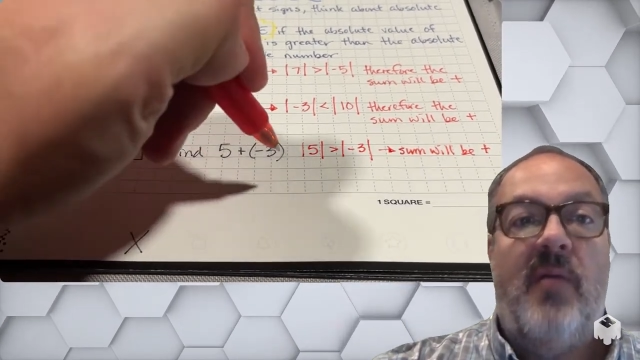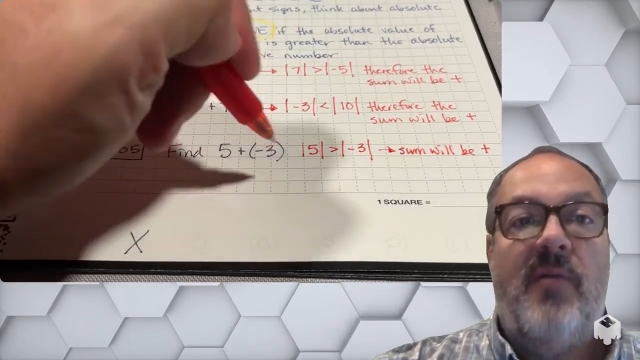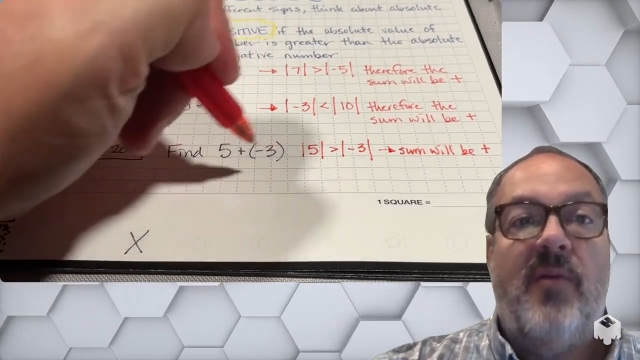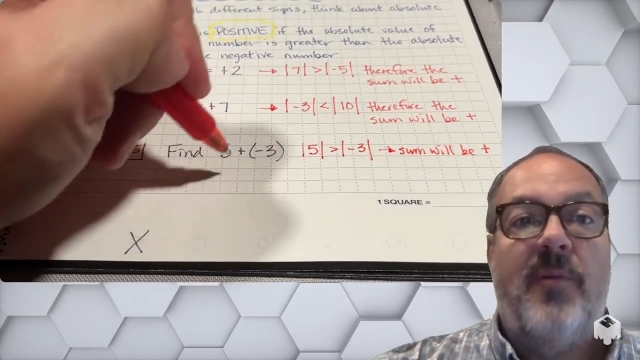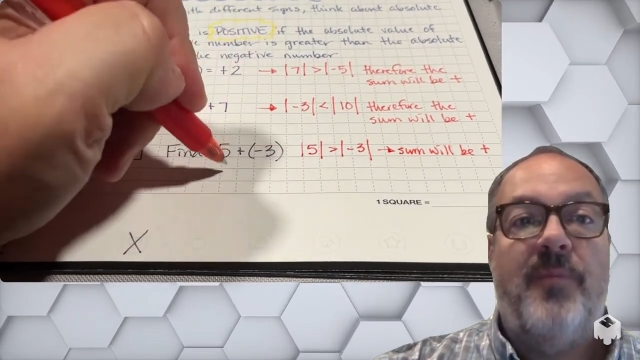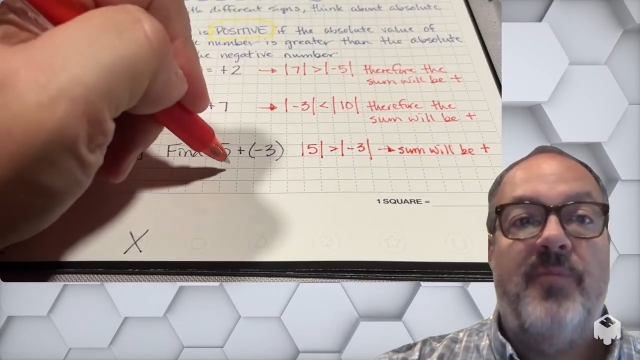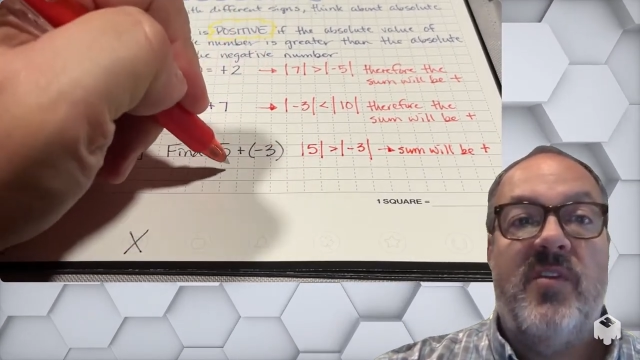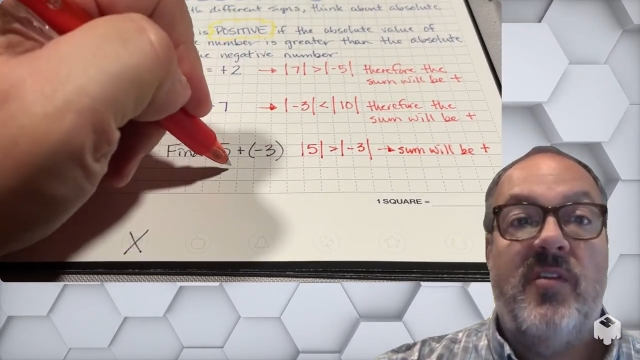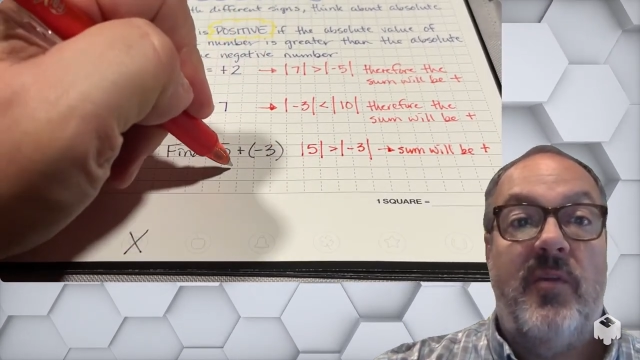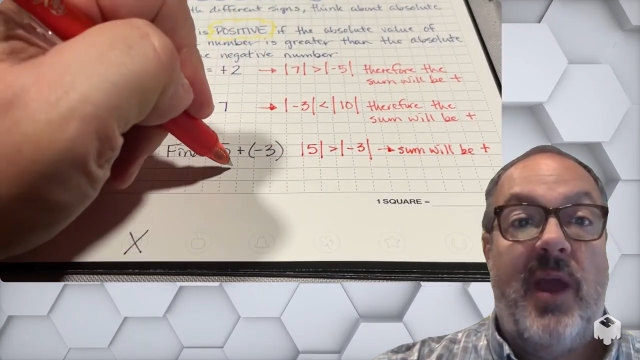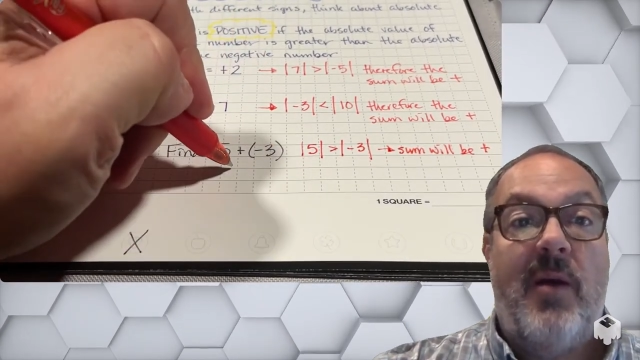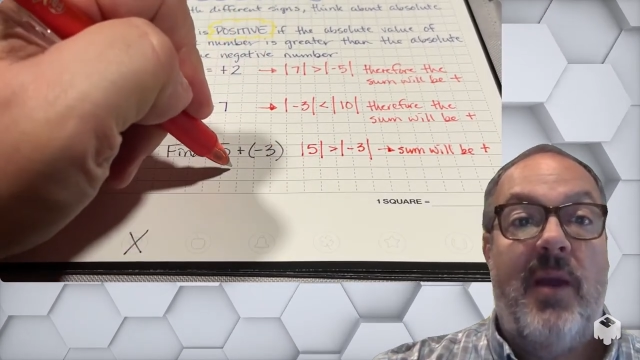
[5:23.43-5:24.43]
So now
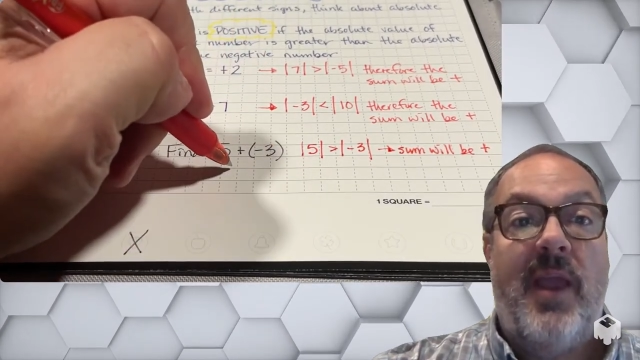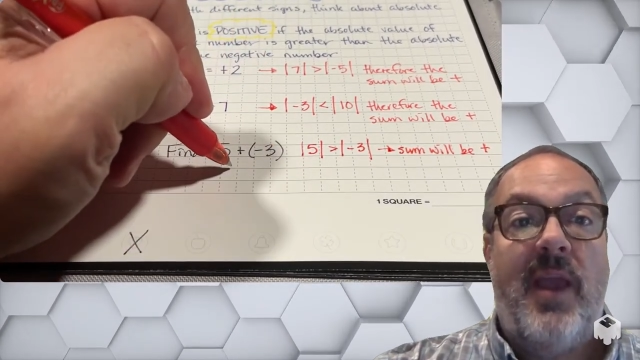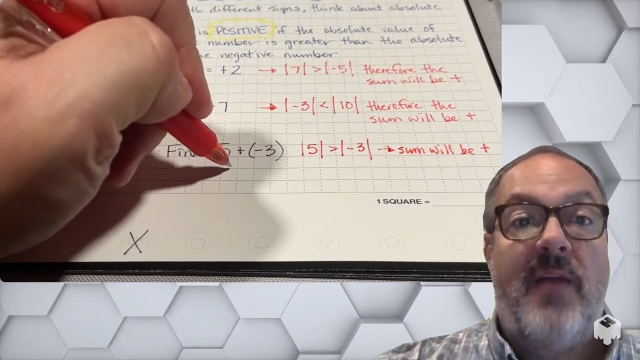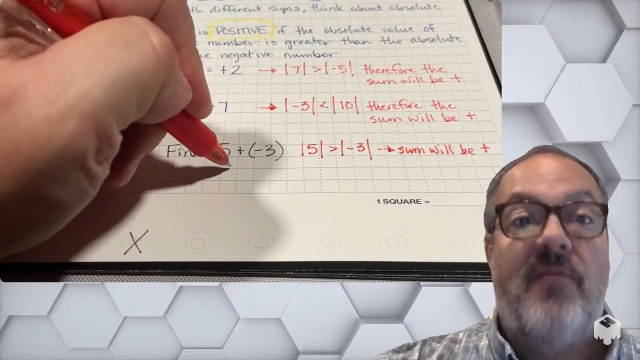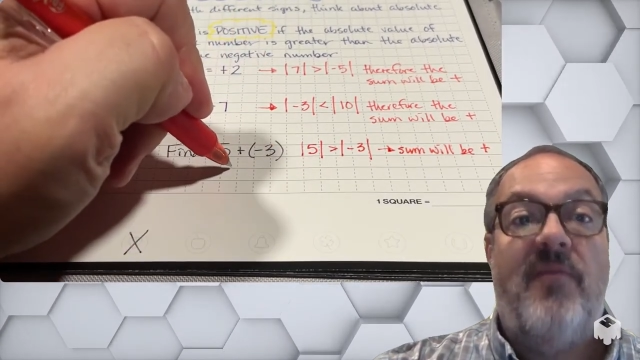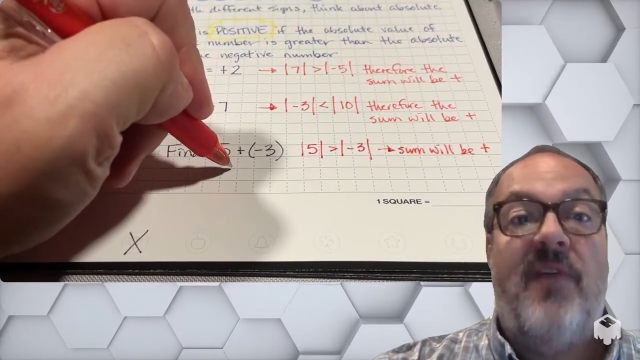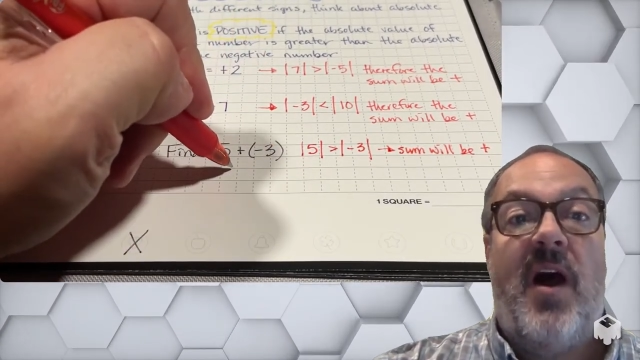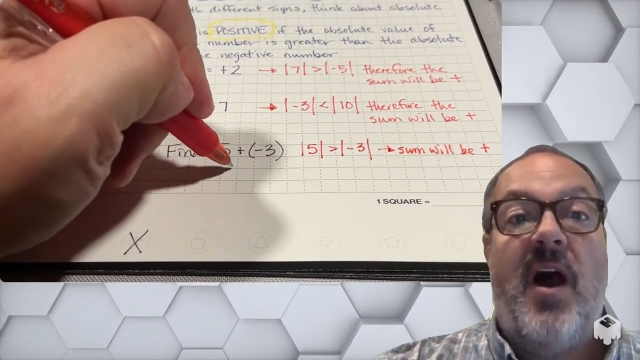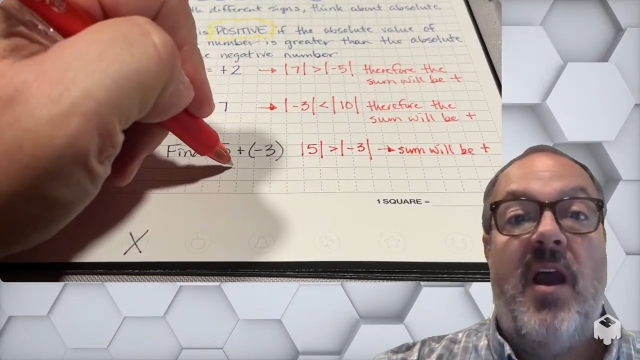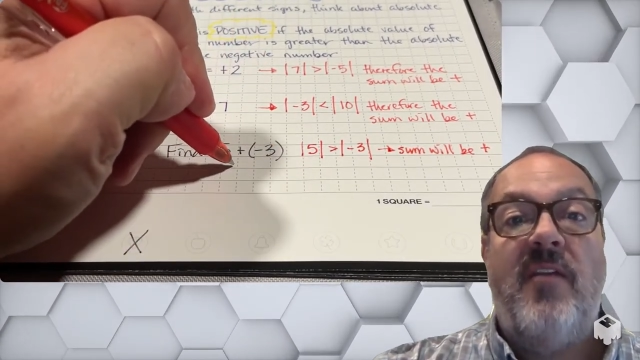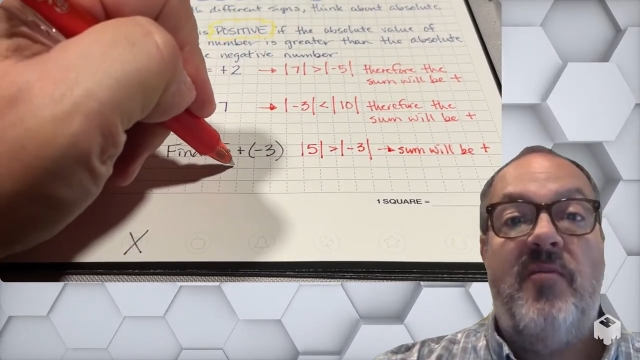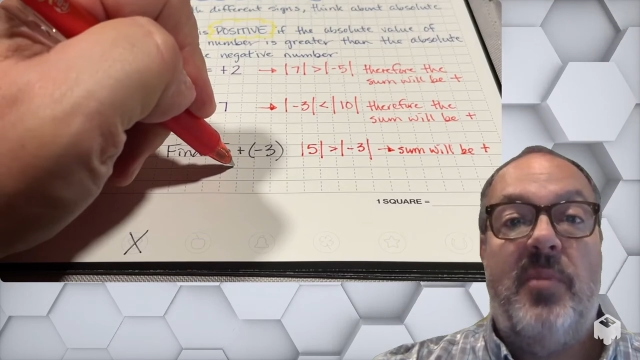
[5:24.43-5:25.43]
I have 5
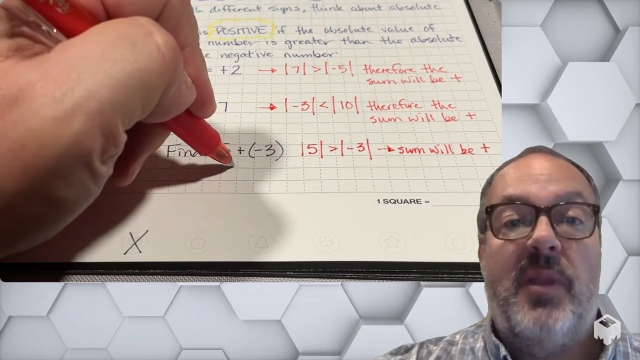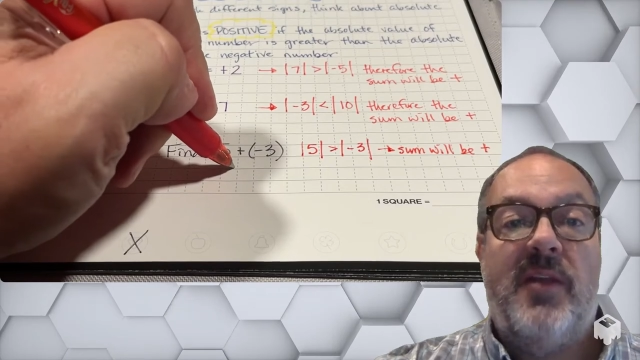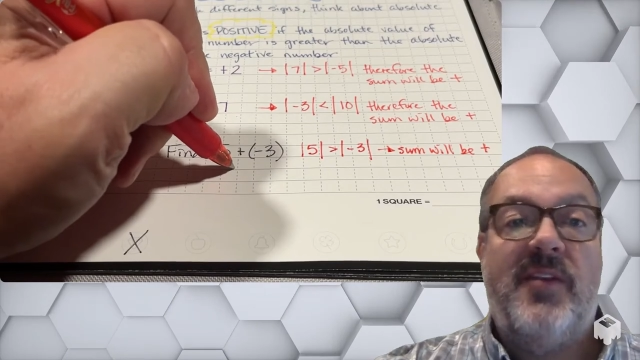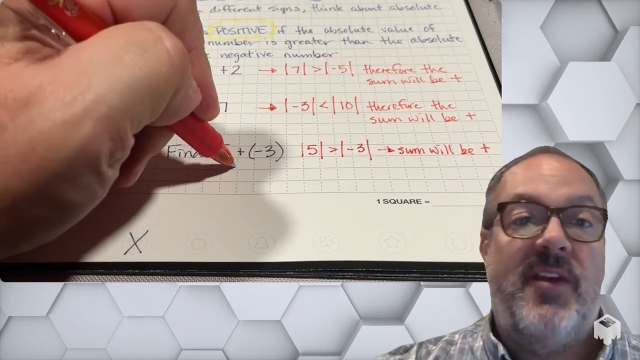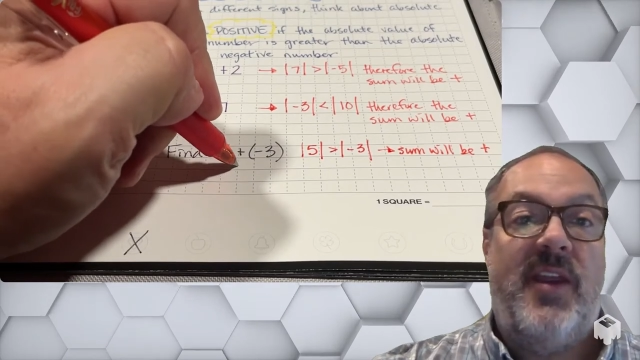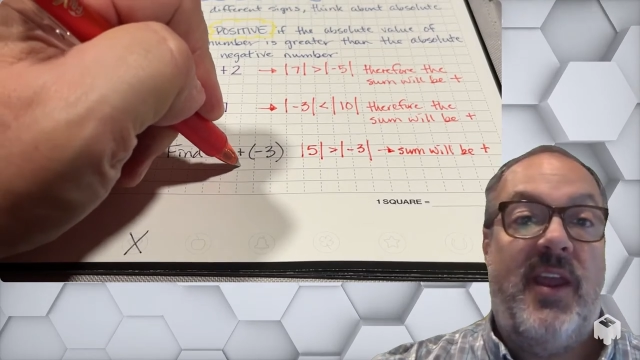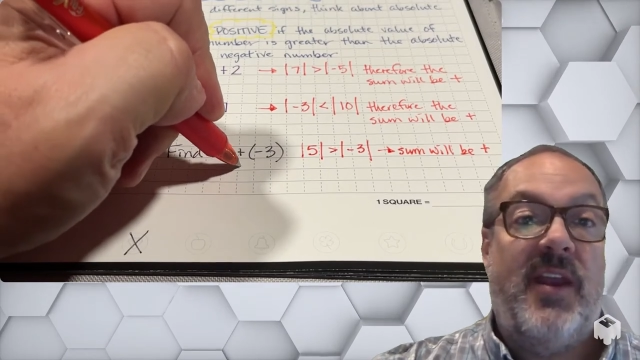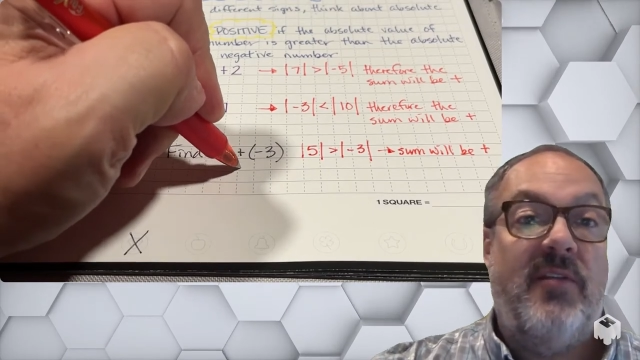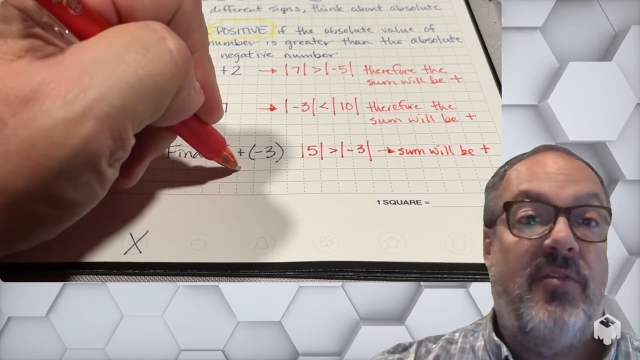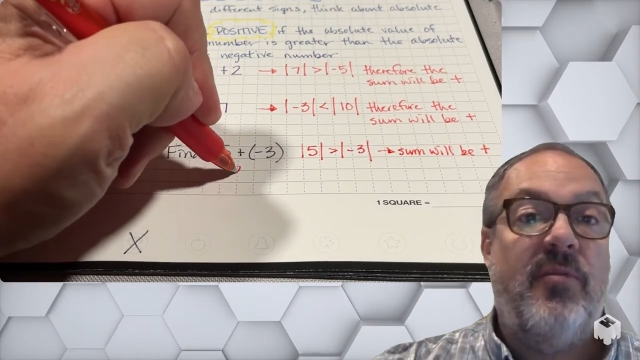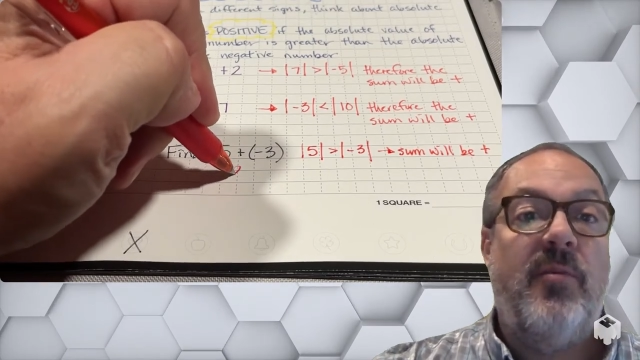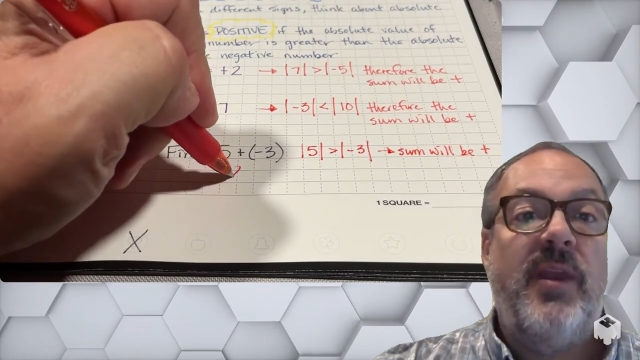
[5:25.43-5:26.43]
plus a negative 3,